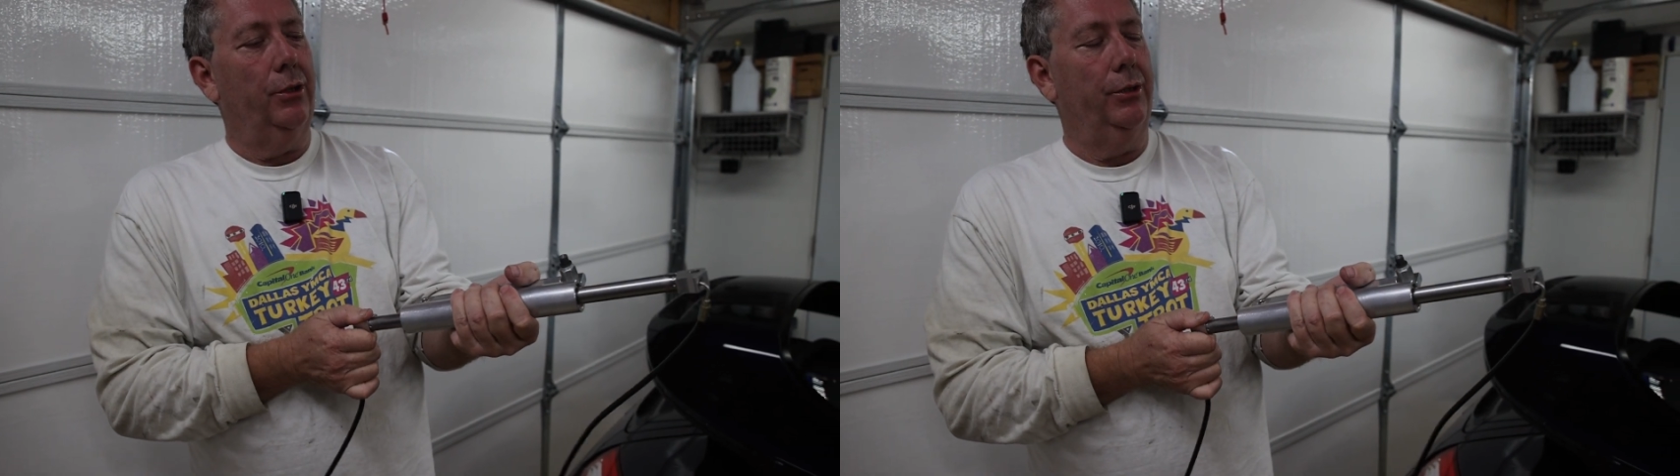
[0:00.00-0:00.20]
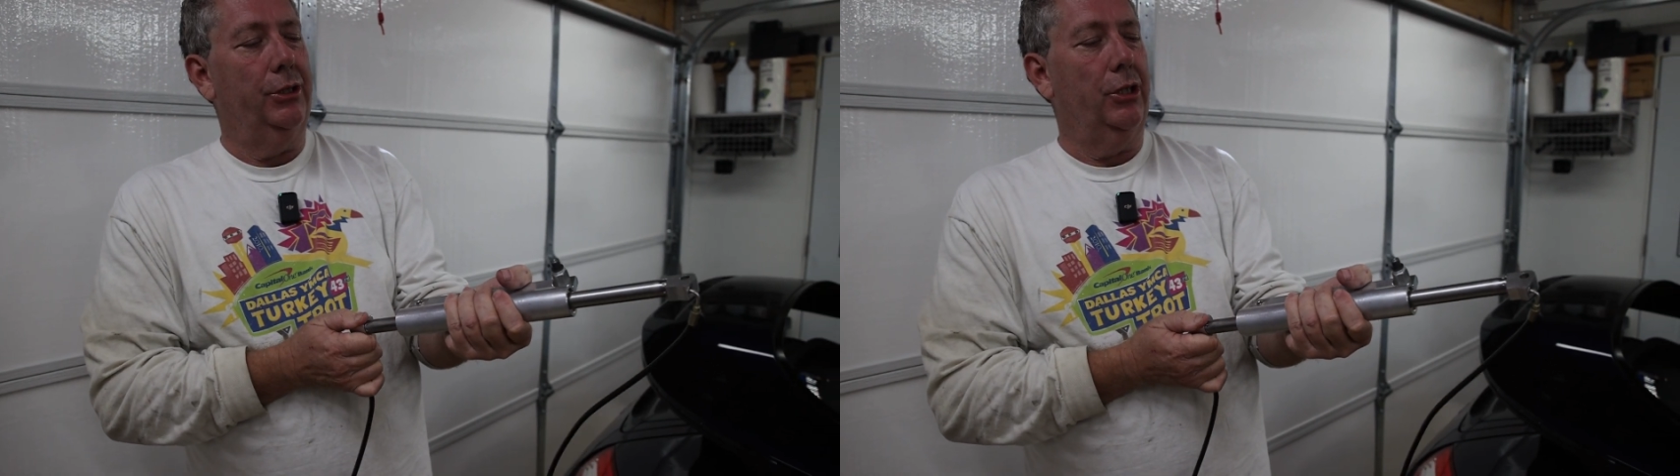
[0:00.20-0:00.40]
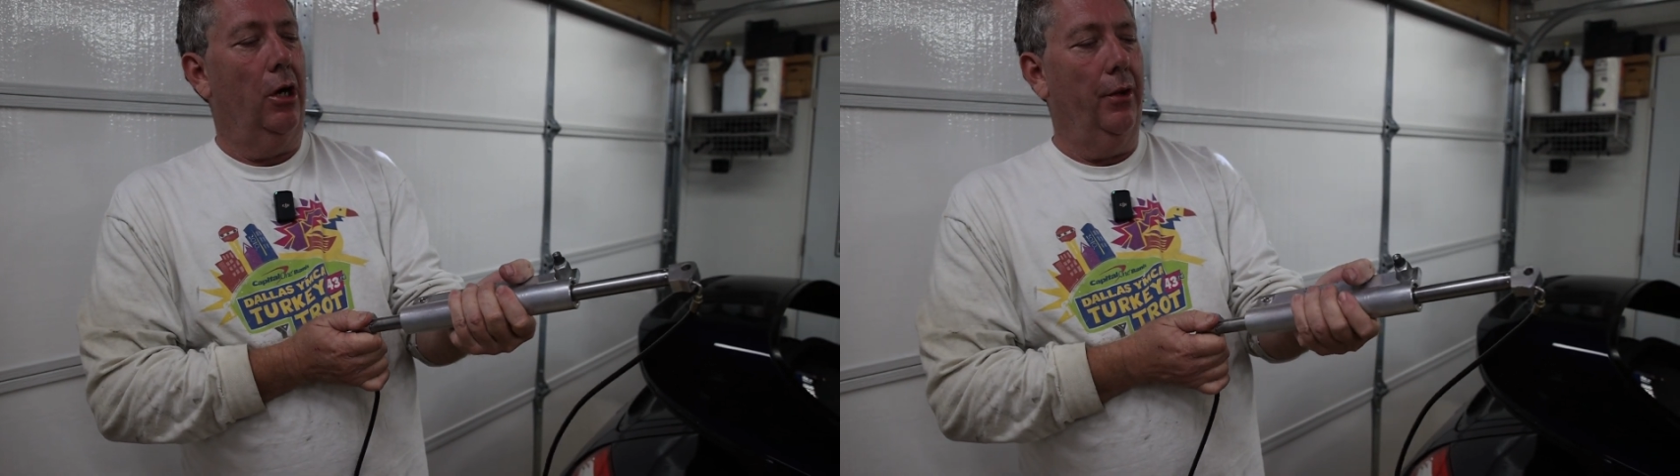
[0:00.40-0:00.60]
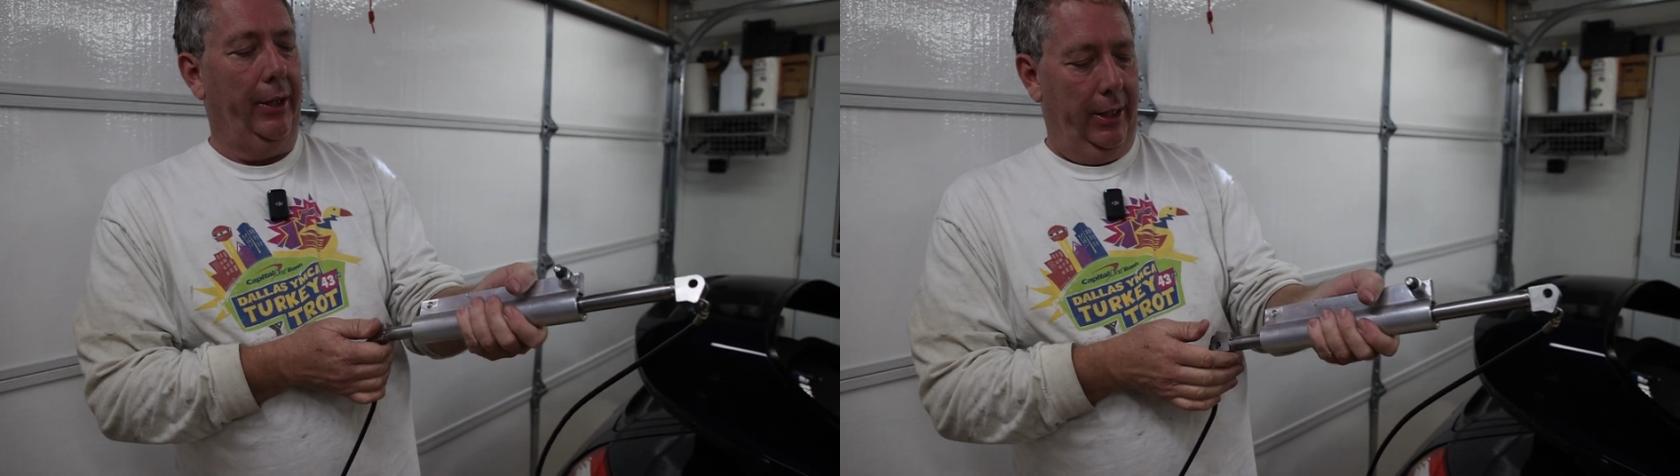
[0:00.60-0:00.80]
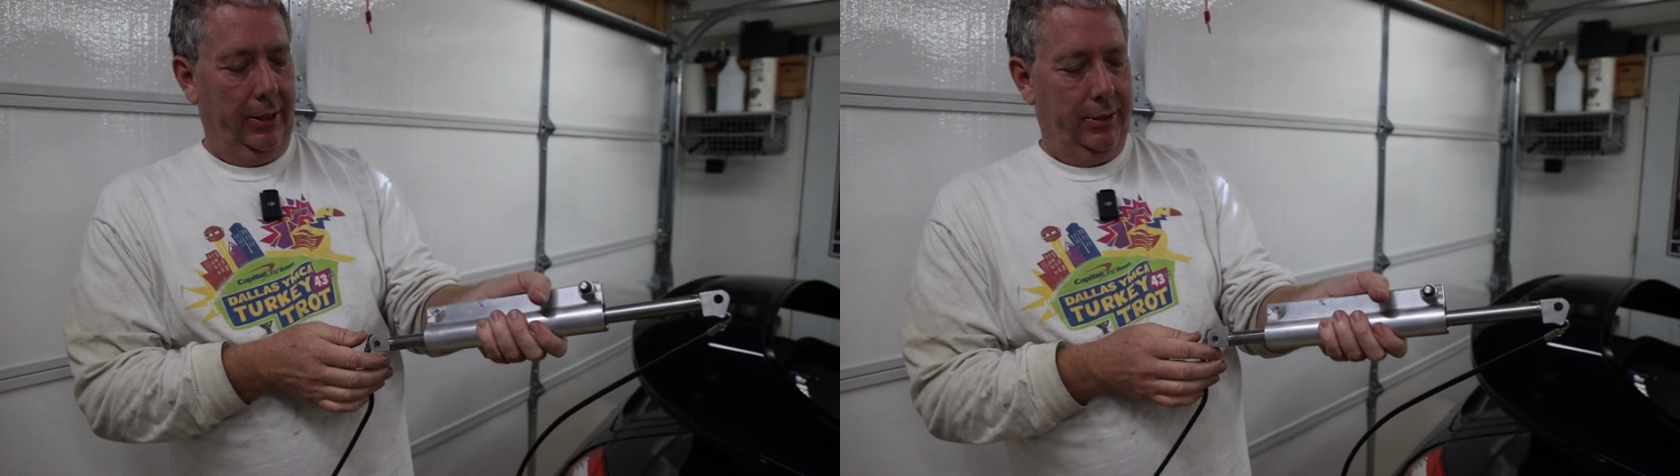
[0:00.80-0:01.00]
to install
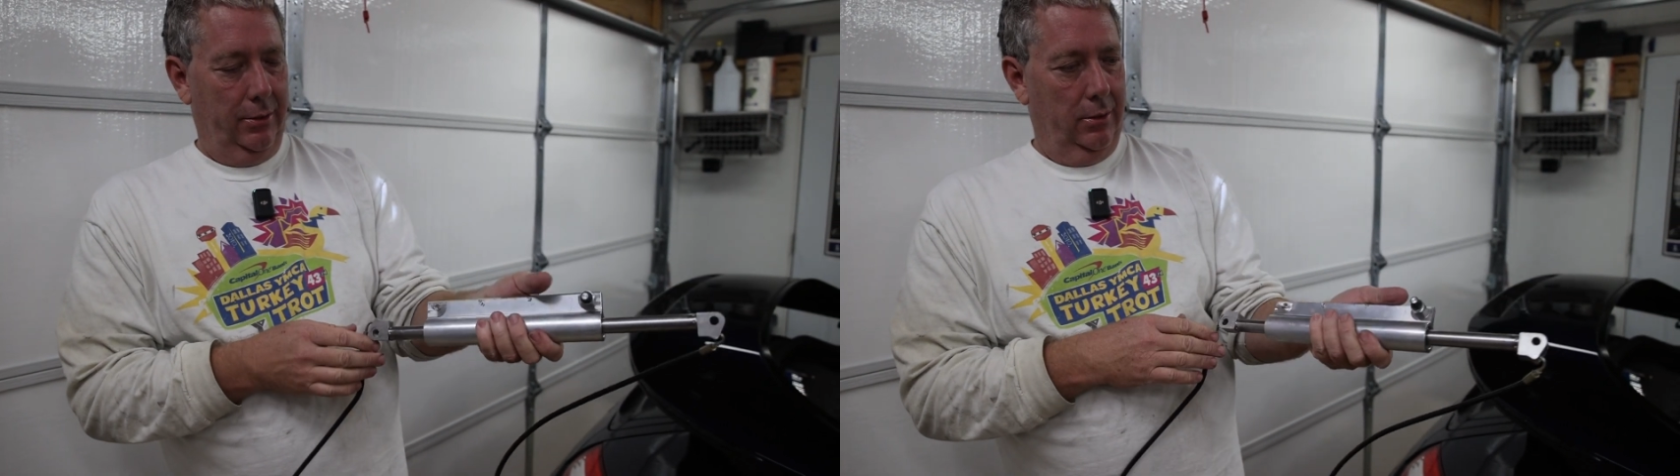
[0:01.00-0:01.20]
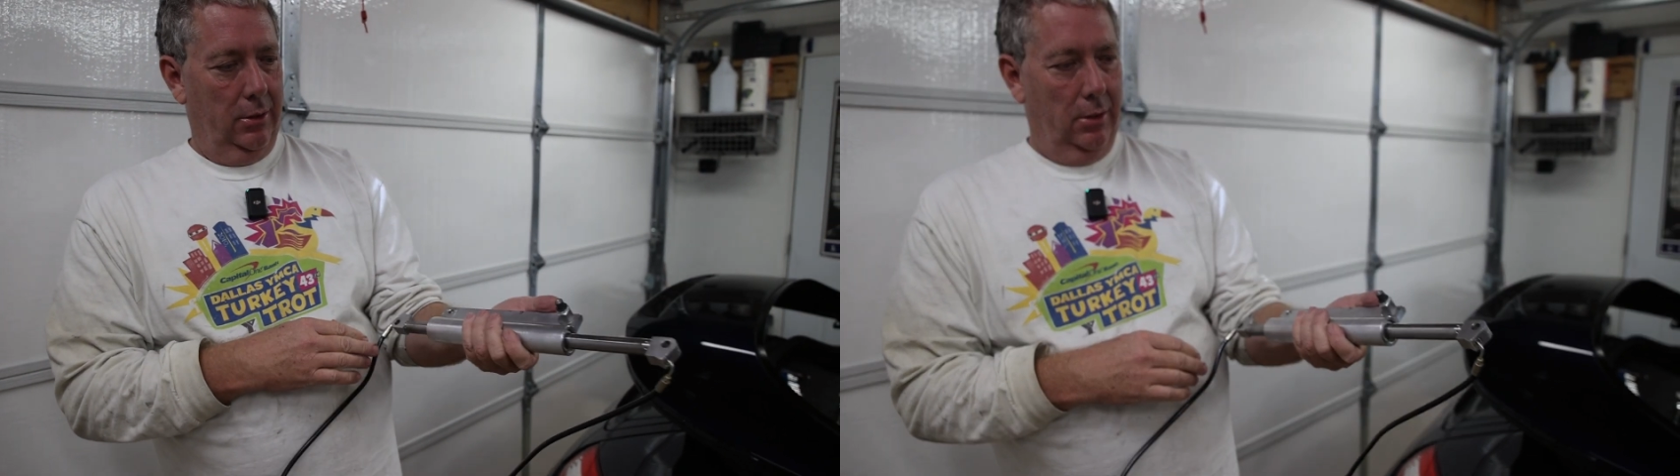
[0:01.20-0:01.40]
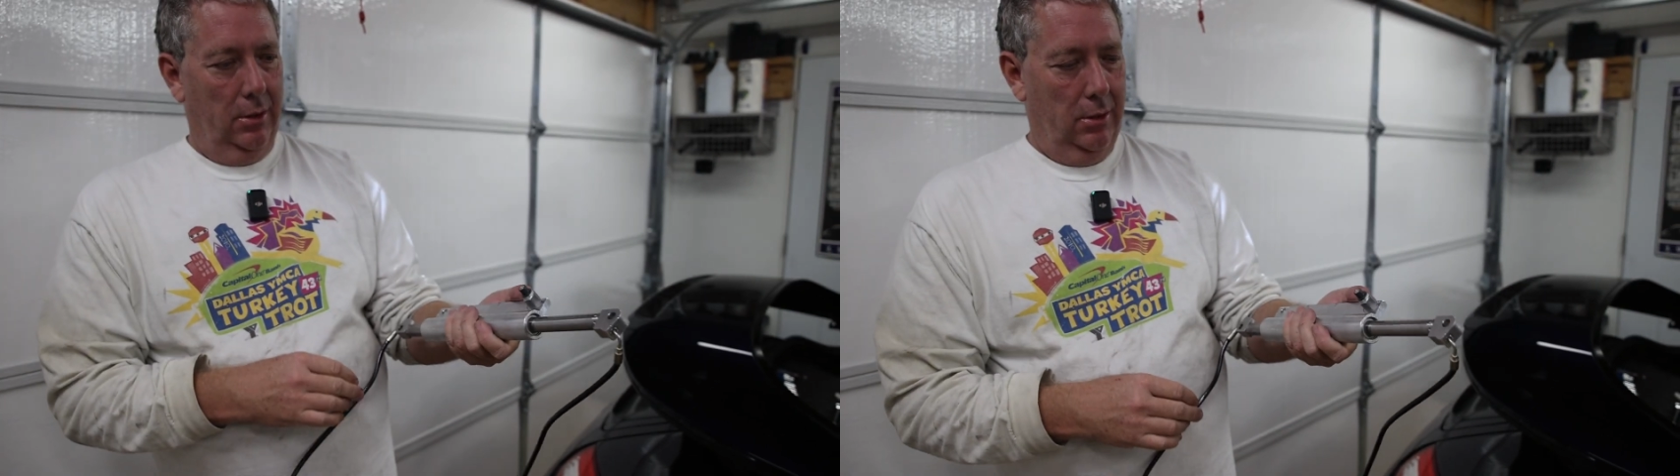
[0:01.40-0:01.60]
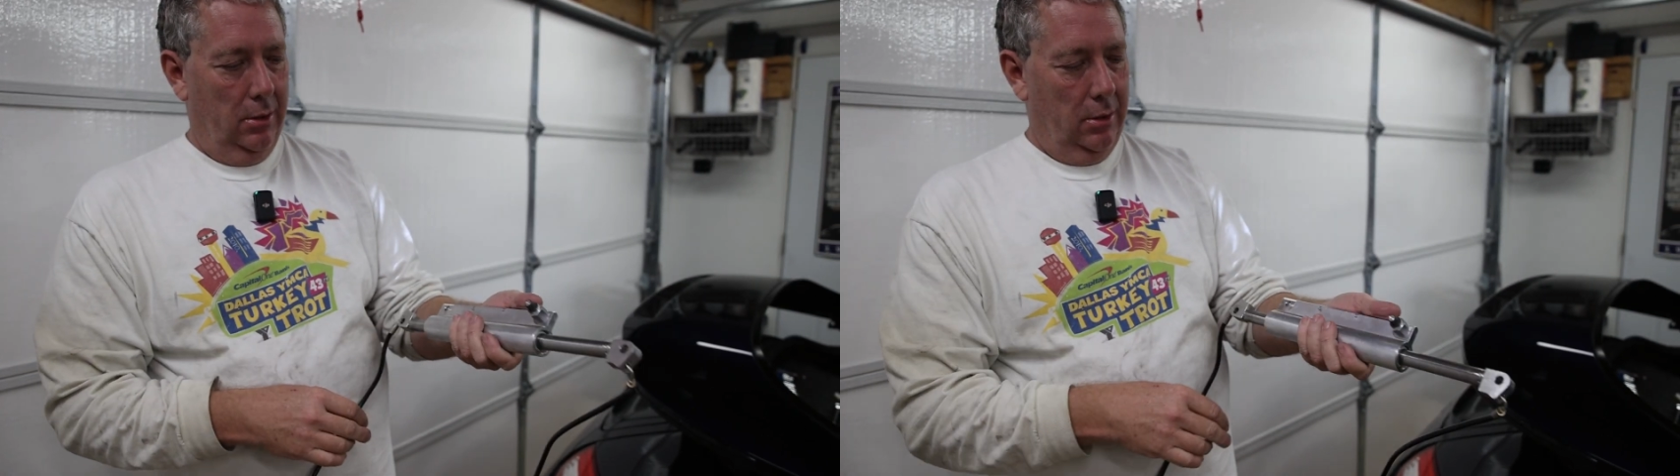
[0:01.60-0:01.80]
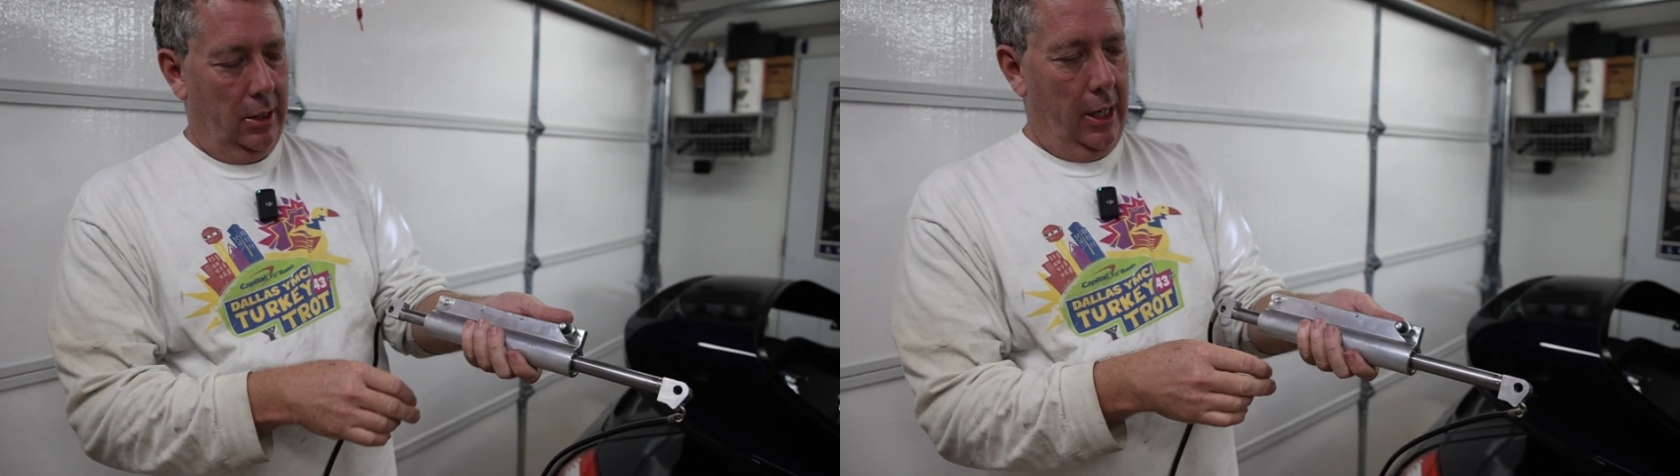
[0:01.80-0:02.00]
this,
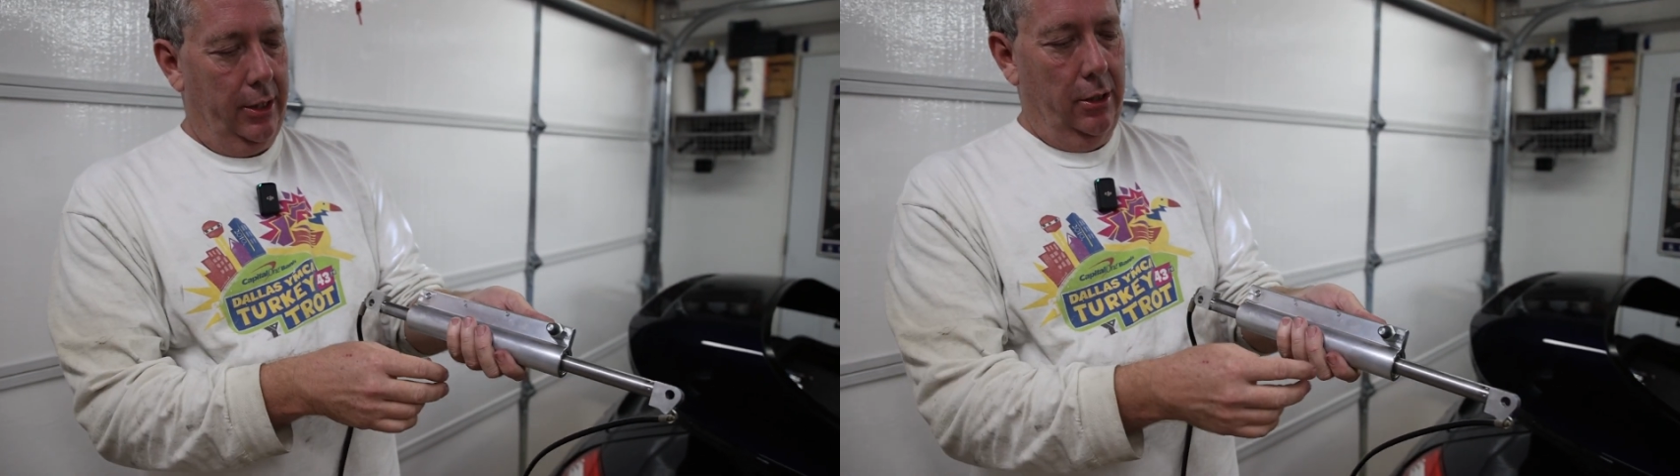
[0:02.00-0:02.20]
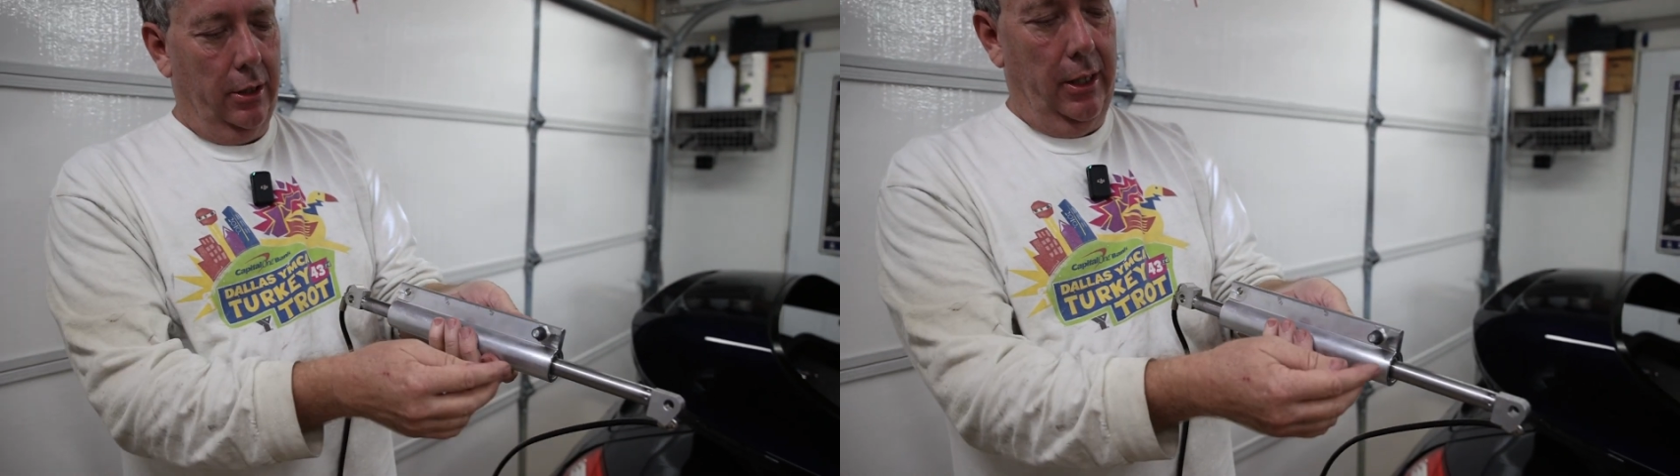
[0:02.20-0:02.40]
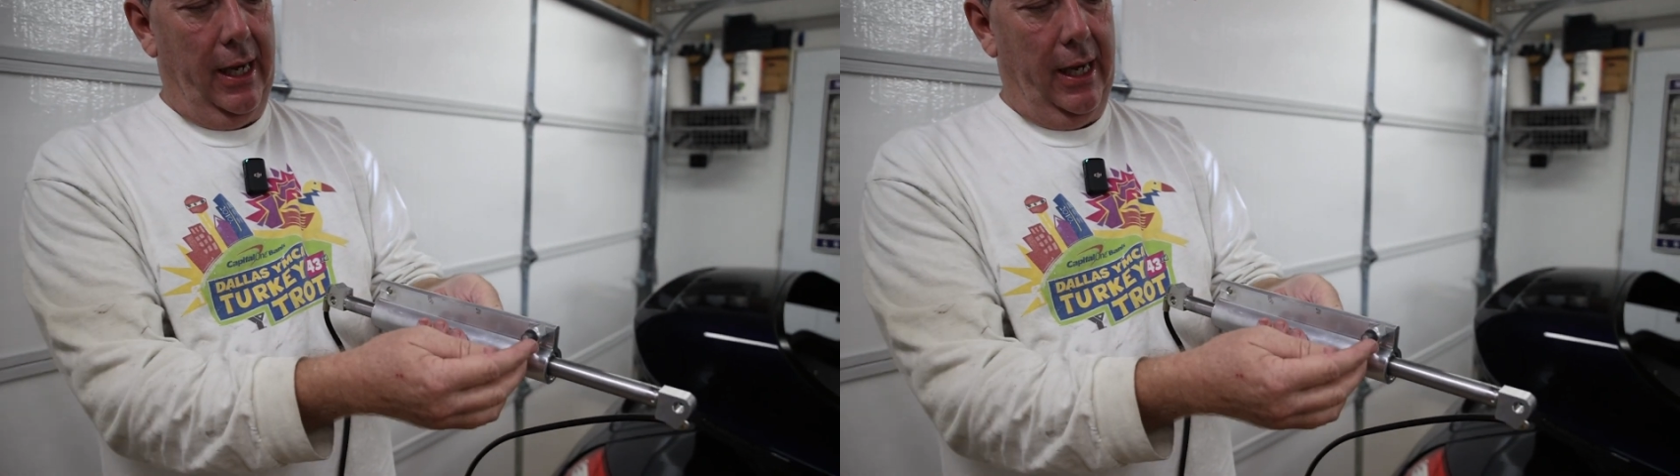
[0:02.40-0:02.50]
you're going to